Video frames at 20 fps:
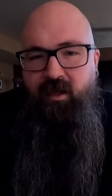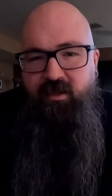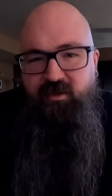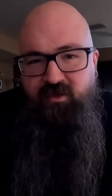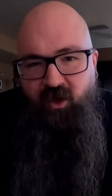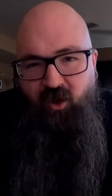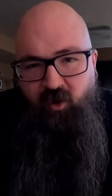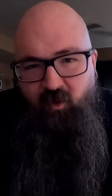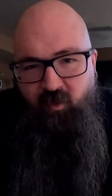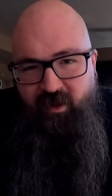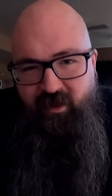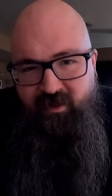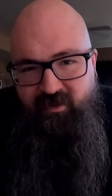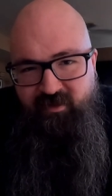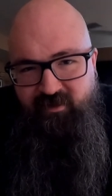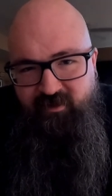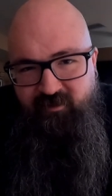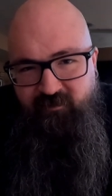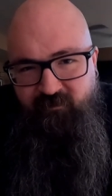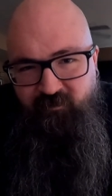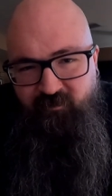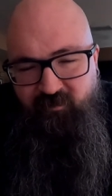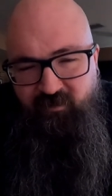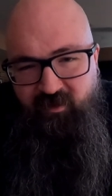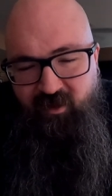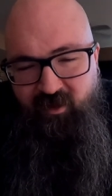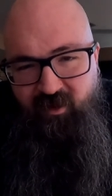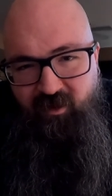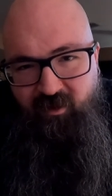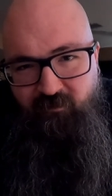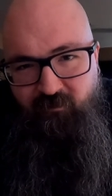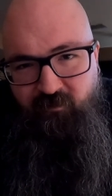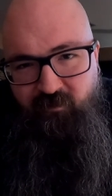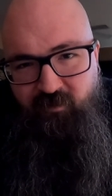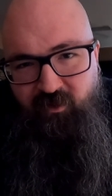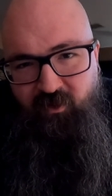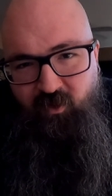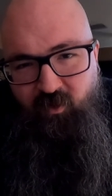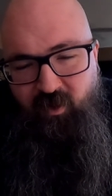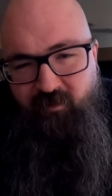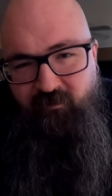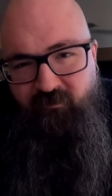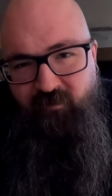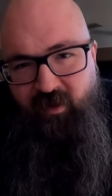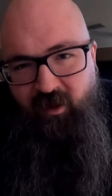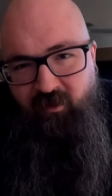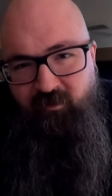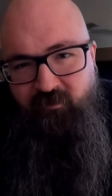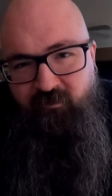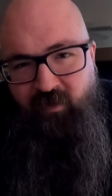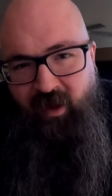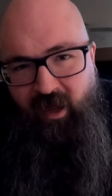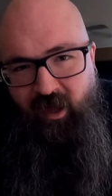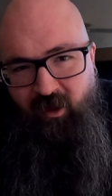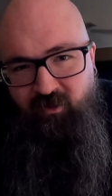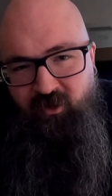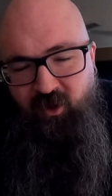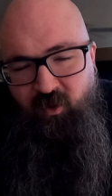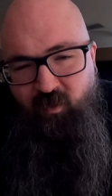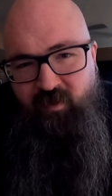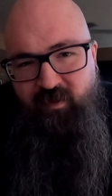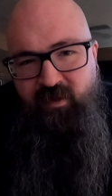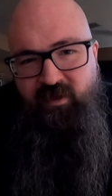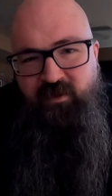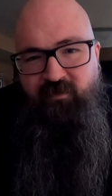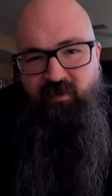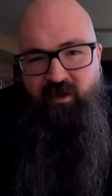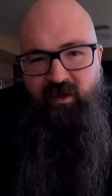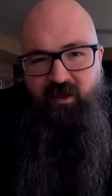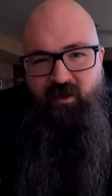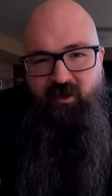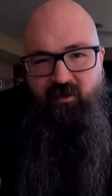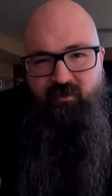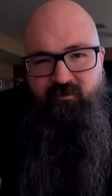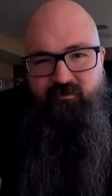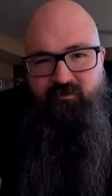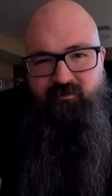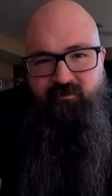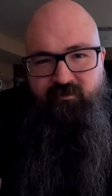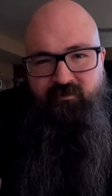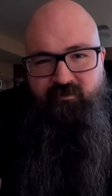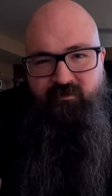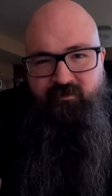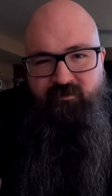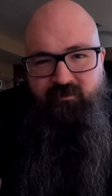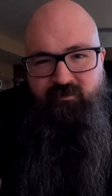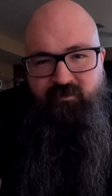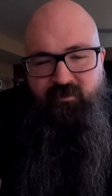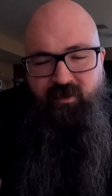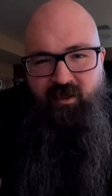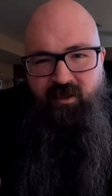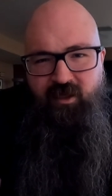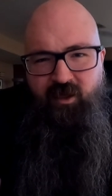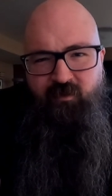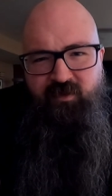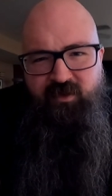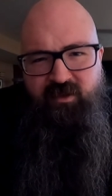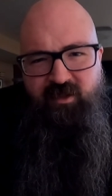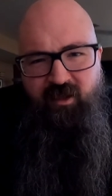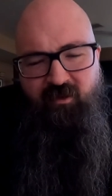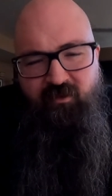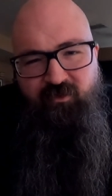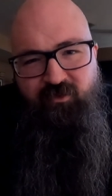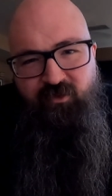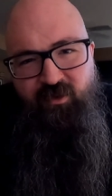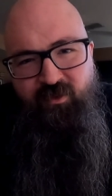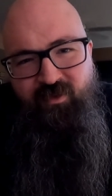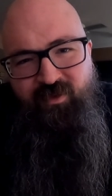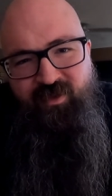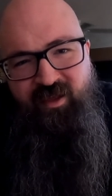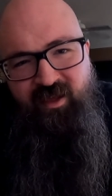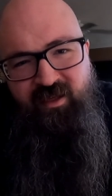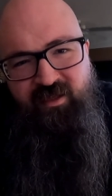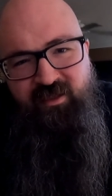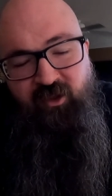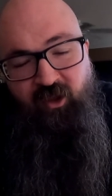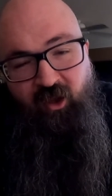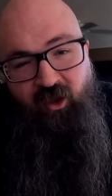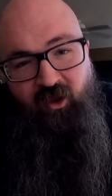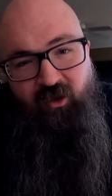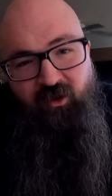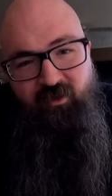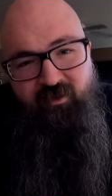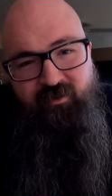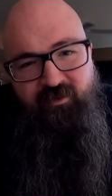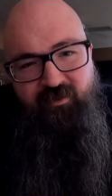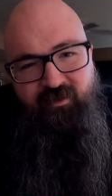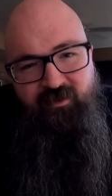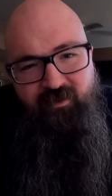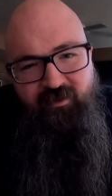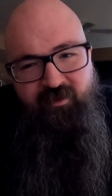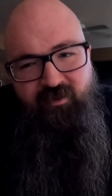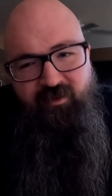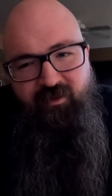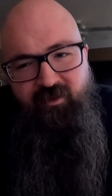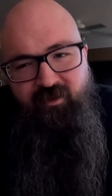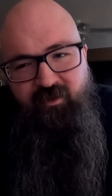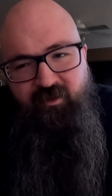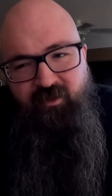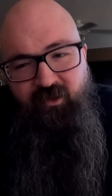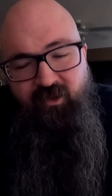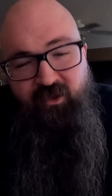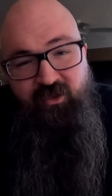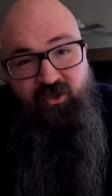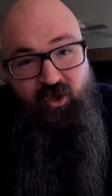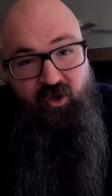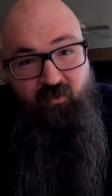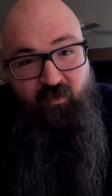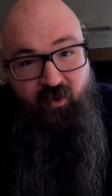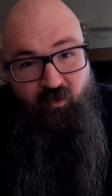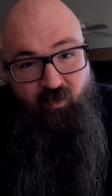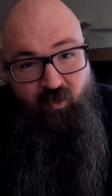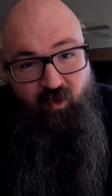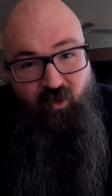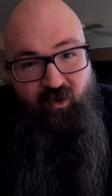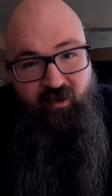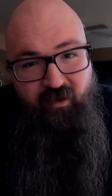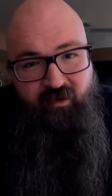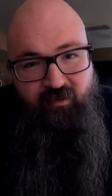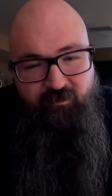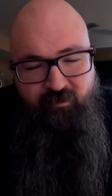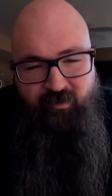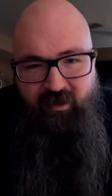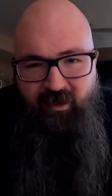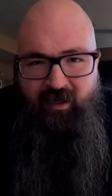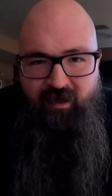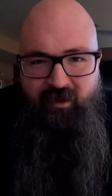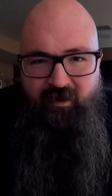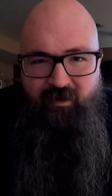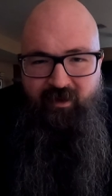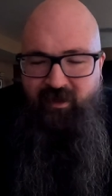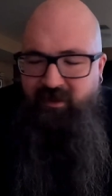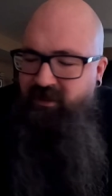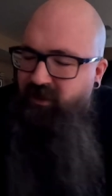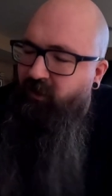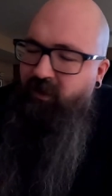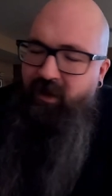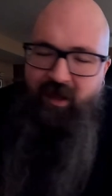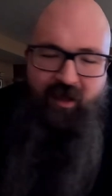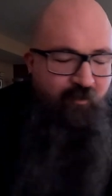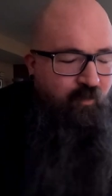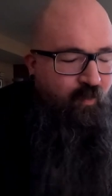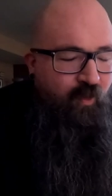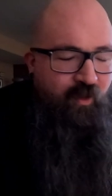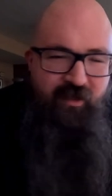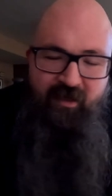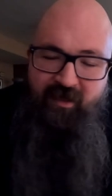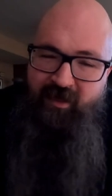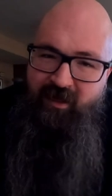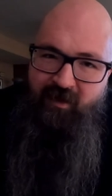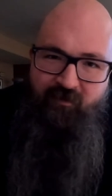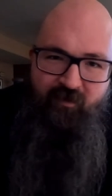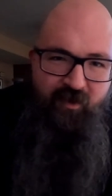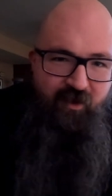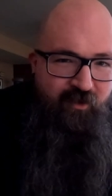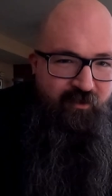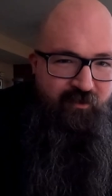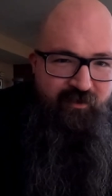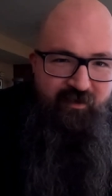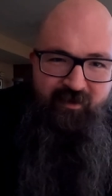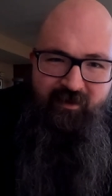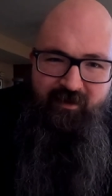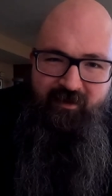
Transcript: As always, if you have found value in this video and you've stuck through this long, you deserve an award. Right? I, I don't have one to give you.